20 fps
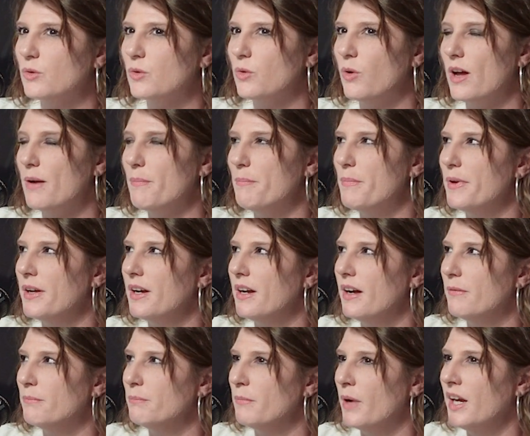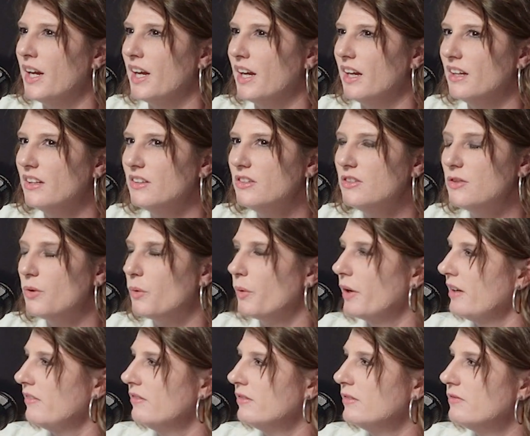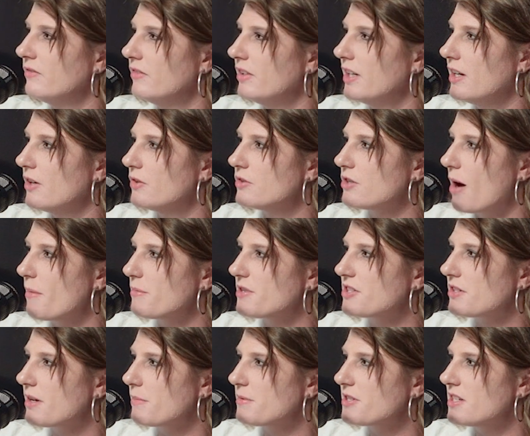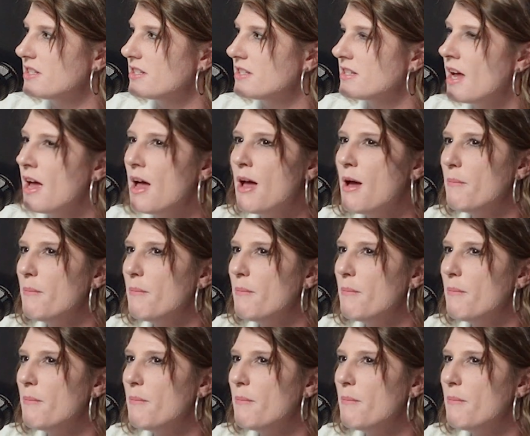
quite a bit of money doing video job descriptions,